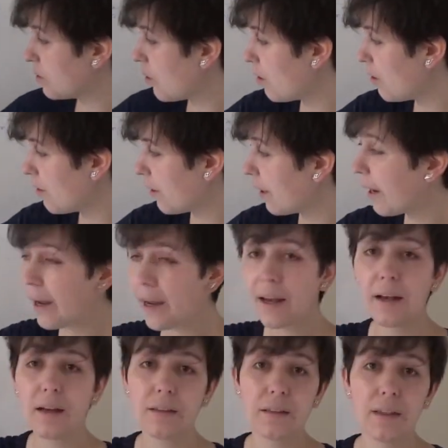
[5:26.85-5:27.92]
So
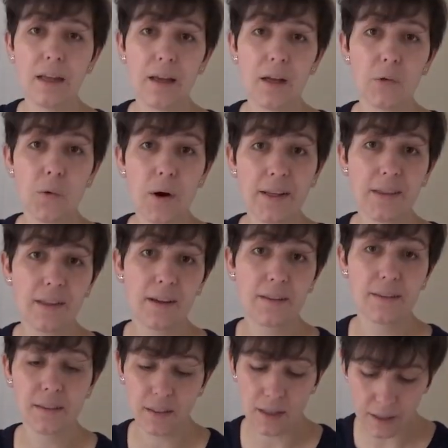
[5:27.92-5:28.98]
the right
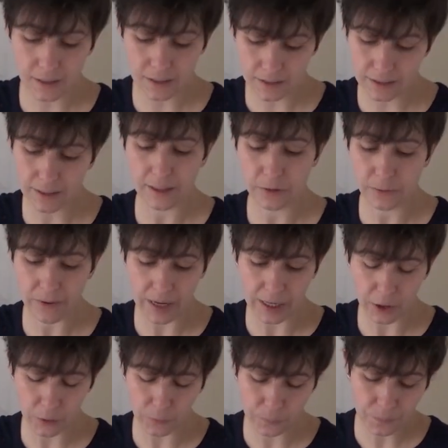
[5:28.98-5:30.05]
answer is this value.